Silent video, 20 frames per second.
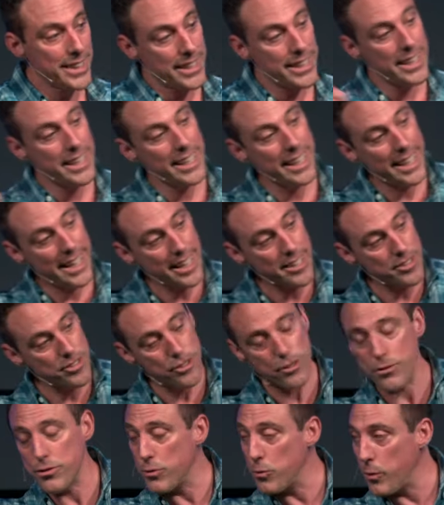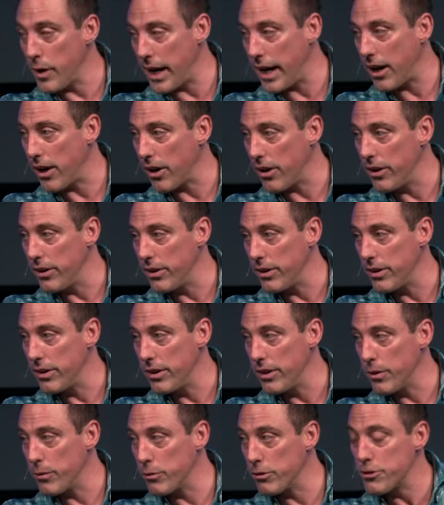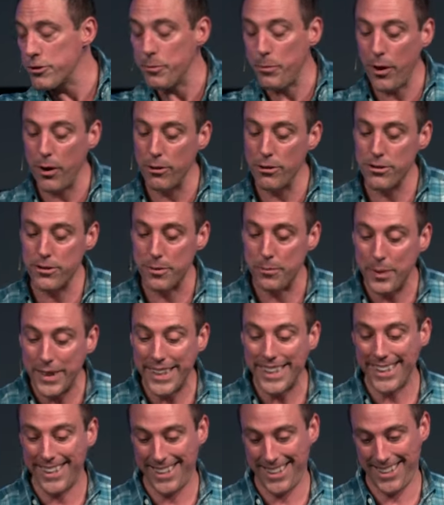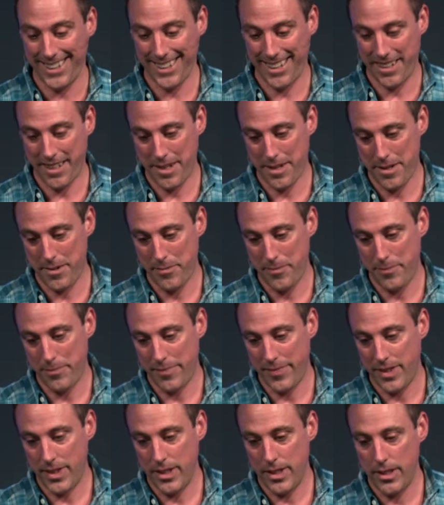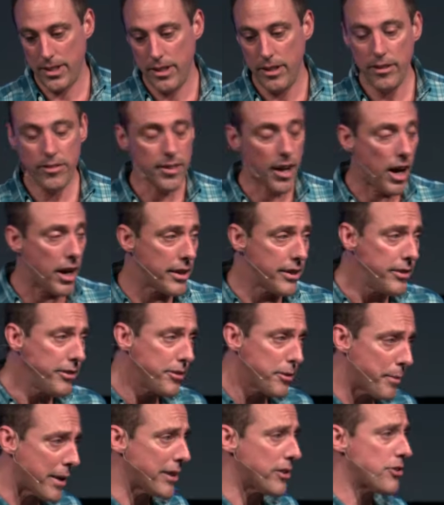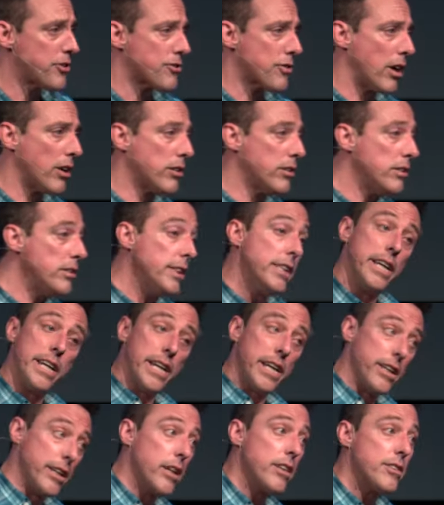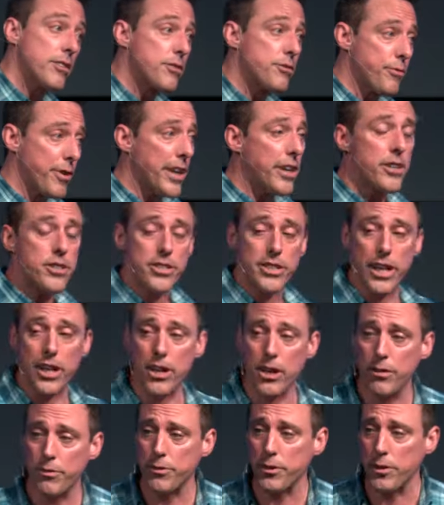He gets you to where we're supposed to be. He's honest about his struggle. He does his fair share of